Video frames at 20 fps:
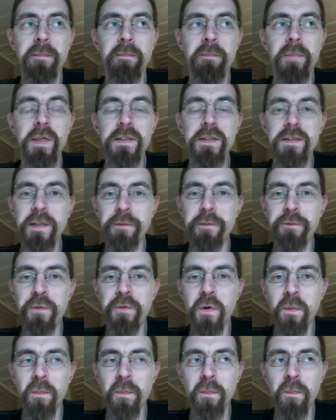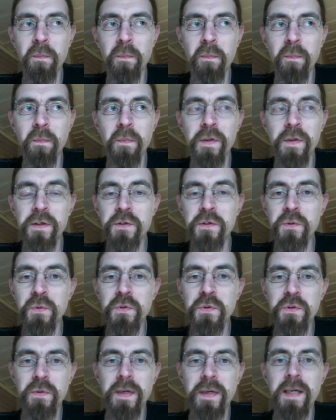except from the two
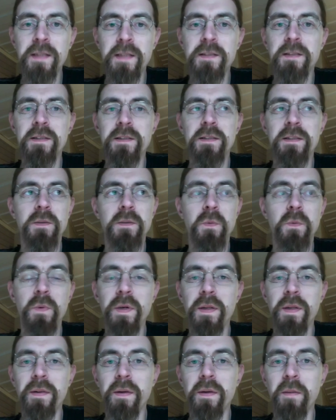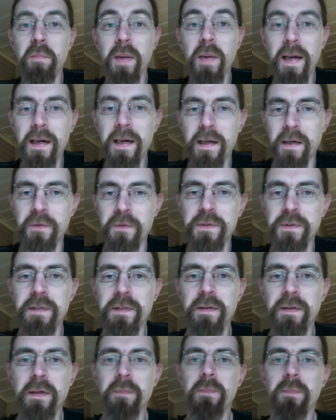Strats with the blackouts
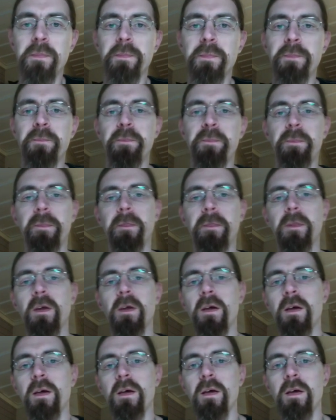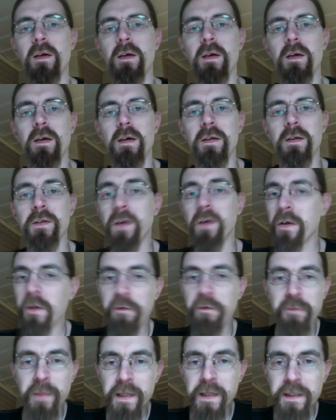in them. None
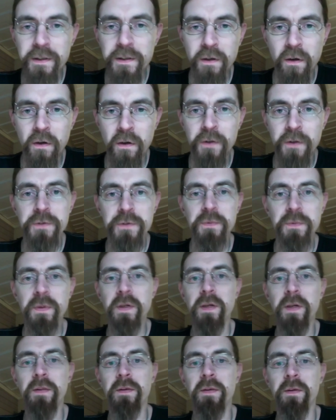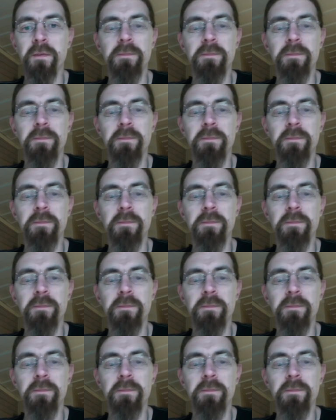of my guitars with